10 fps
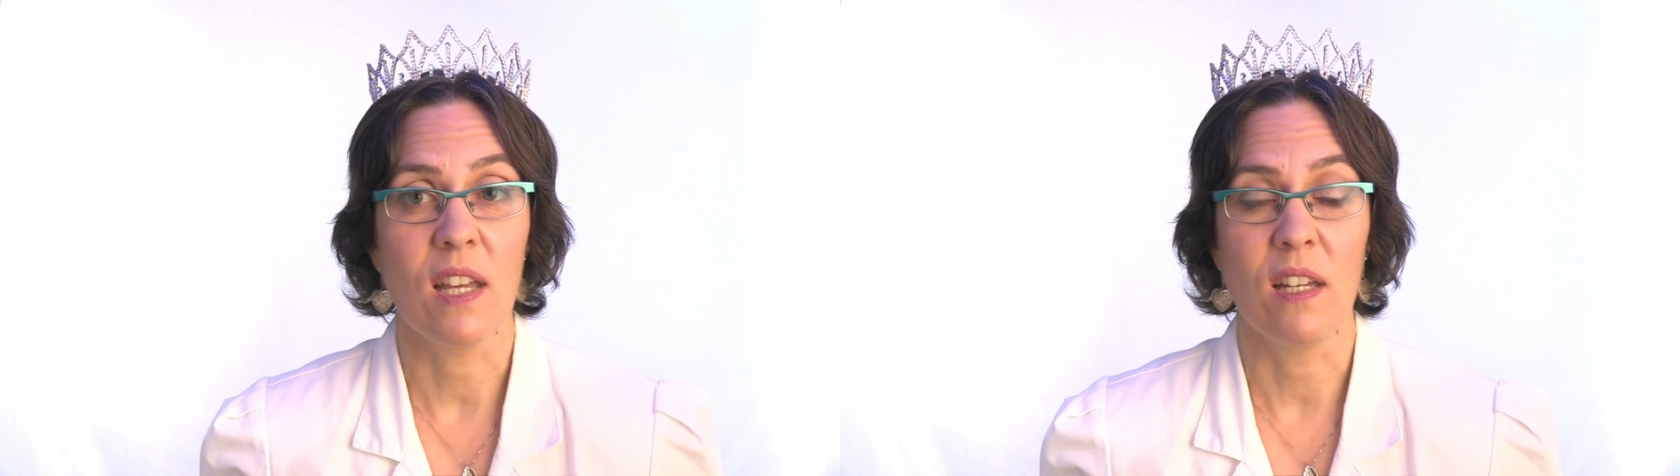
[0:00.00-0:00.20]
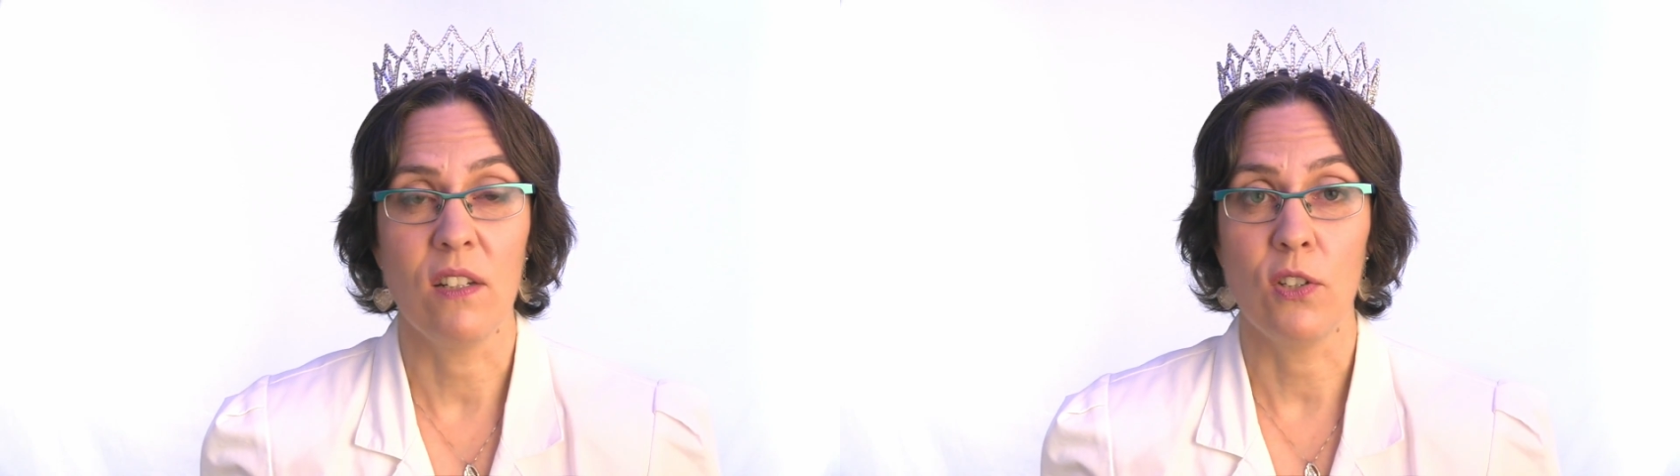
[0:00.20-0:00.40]

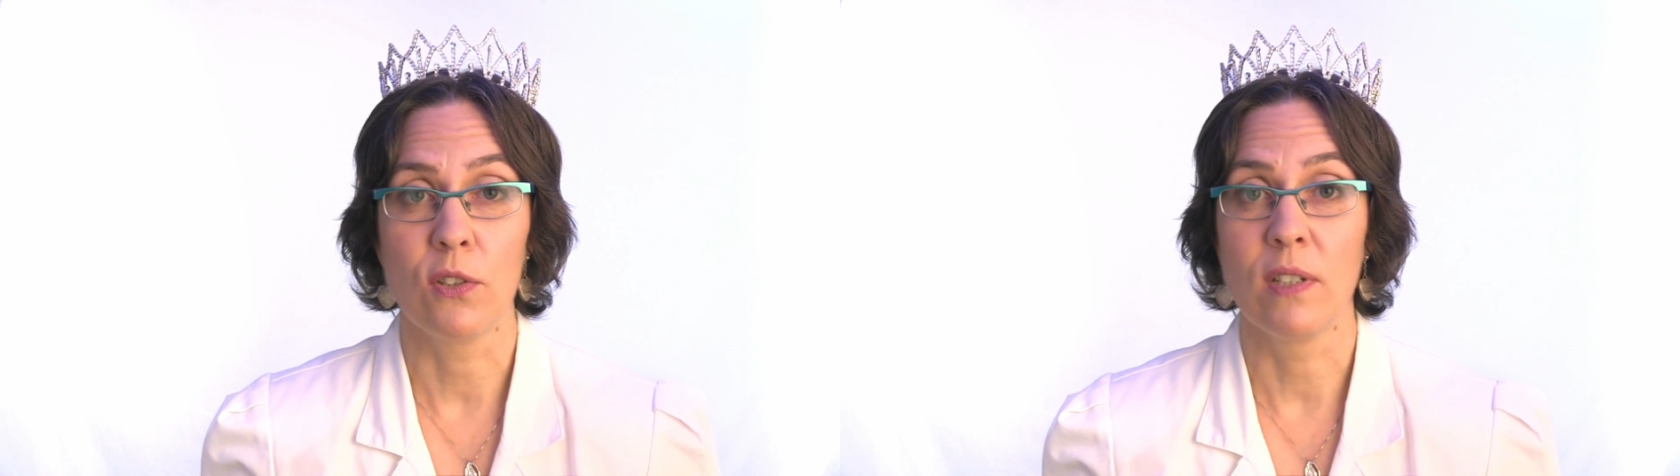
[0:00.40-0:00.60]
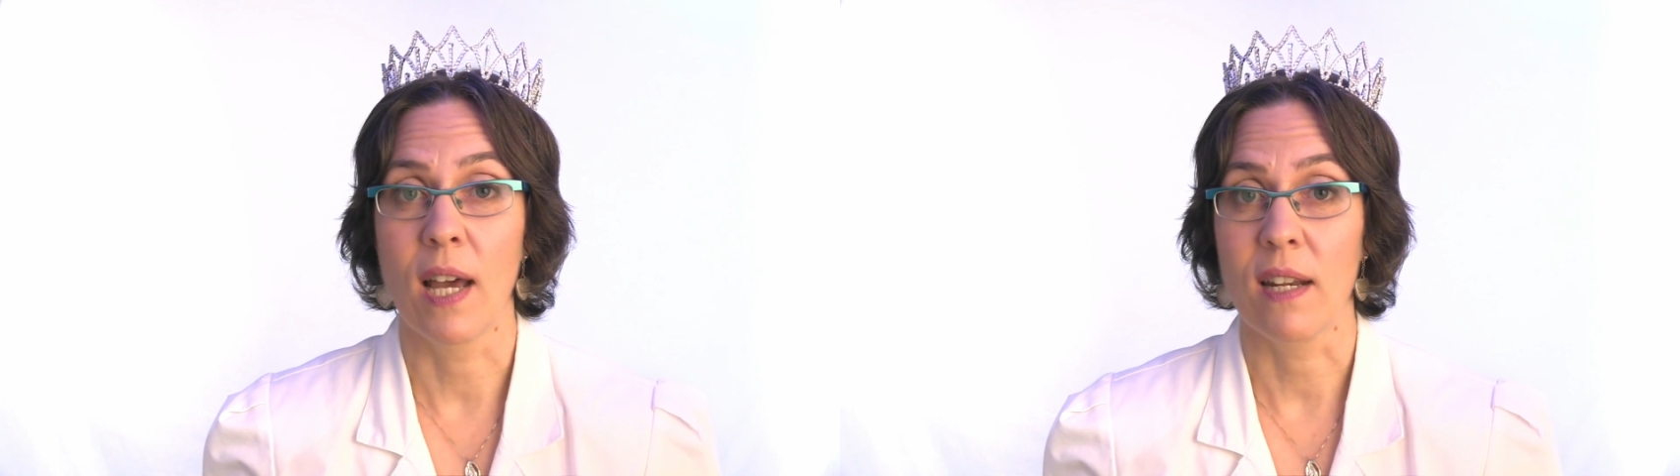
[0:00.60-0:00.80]
and
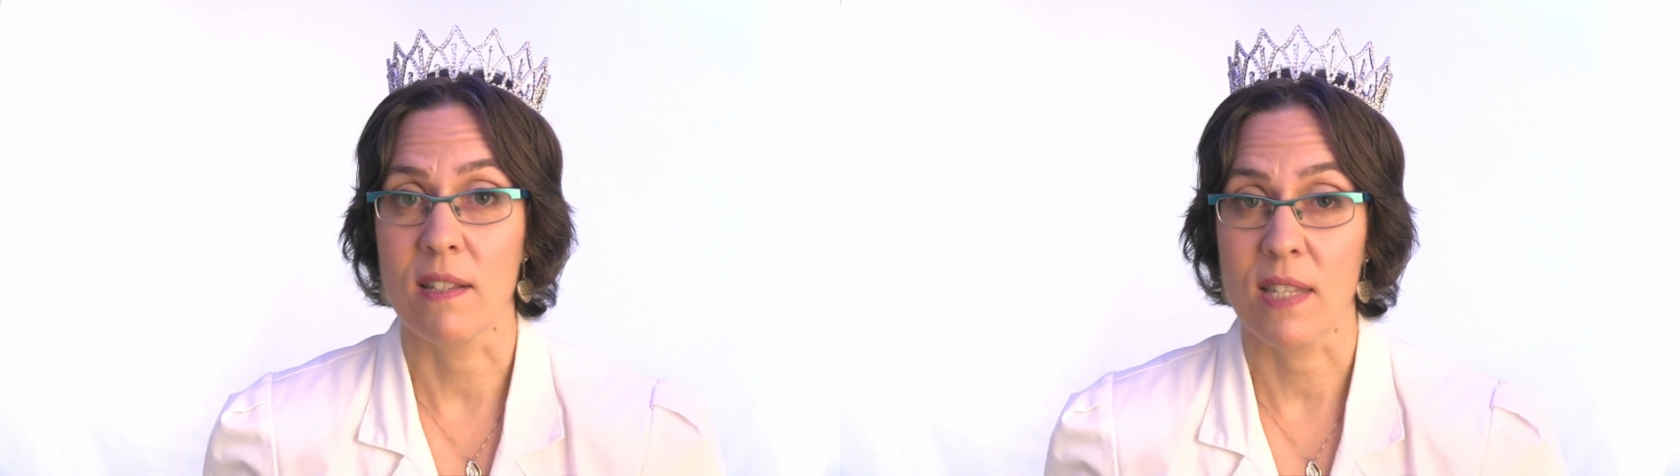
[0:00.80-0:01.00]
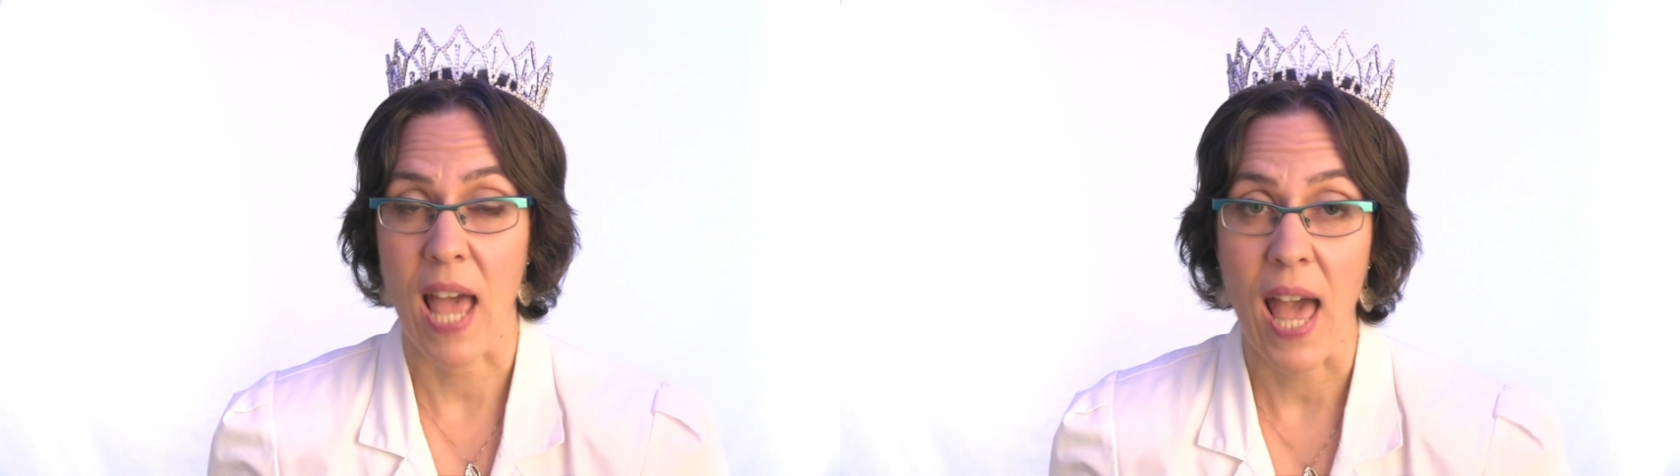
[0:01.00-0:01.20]
you're not
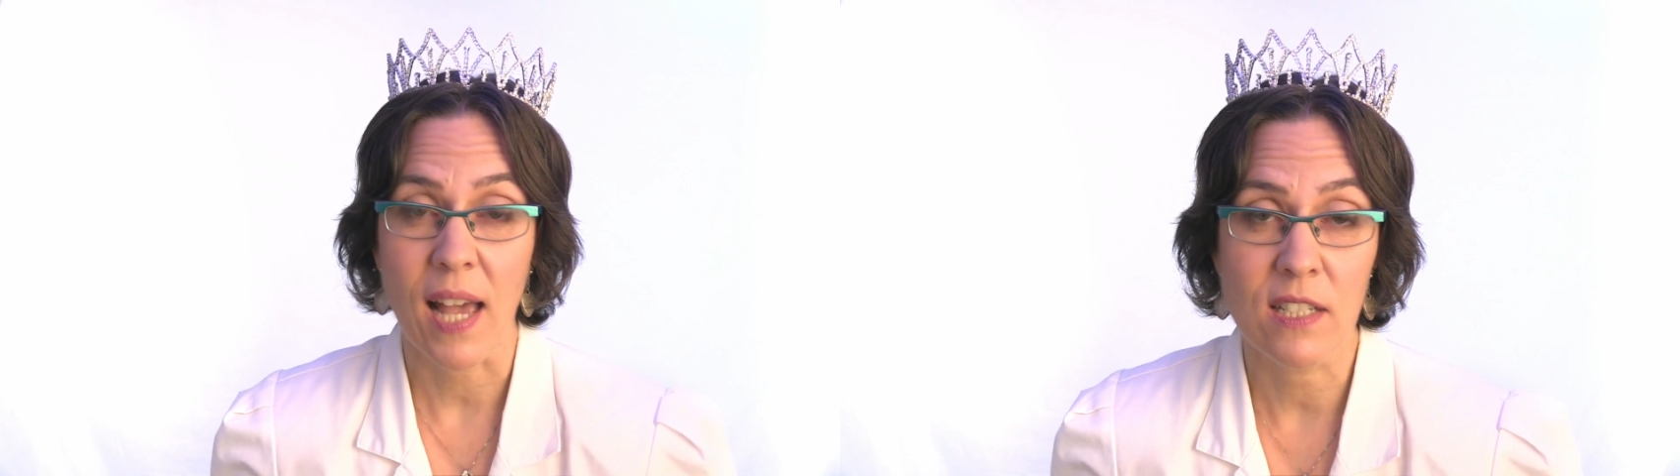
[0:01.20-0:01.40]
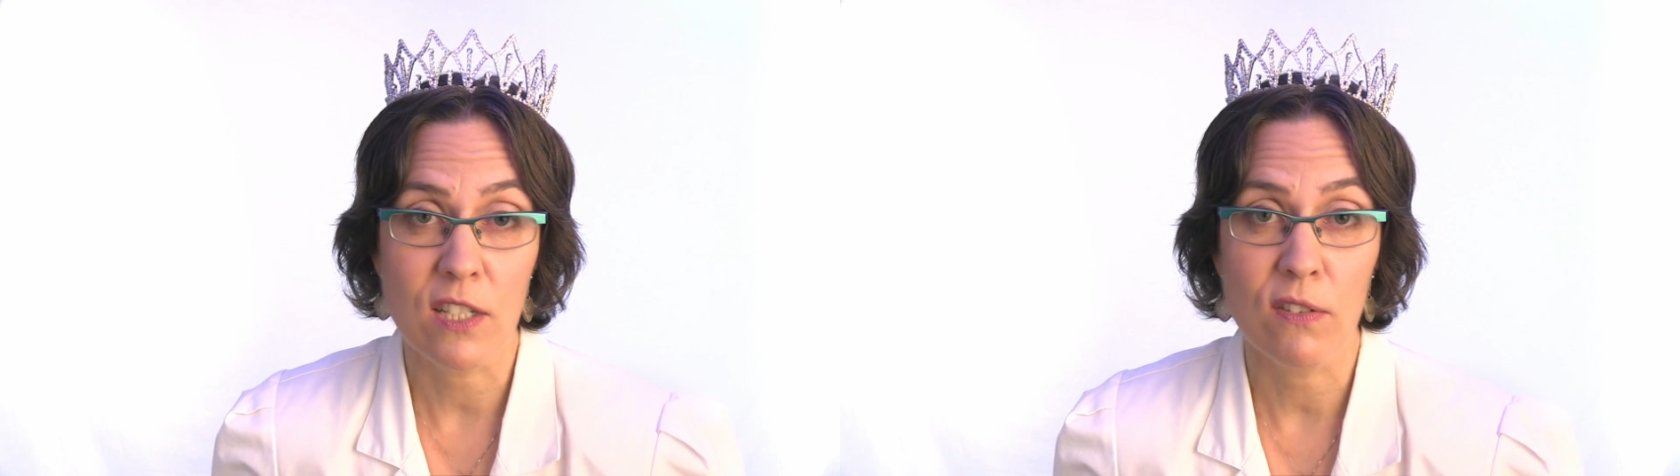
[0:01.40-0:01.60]
as
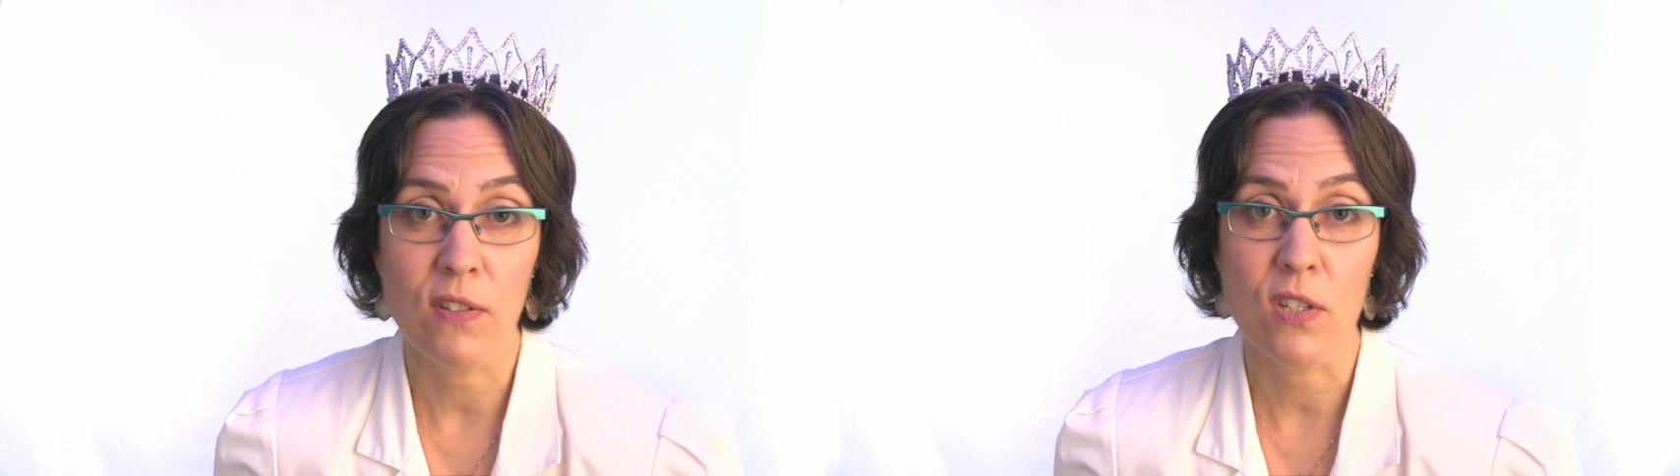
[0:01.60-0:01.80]
active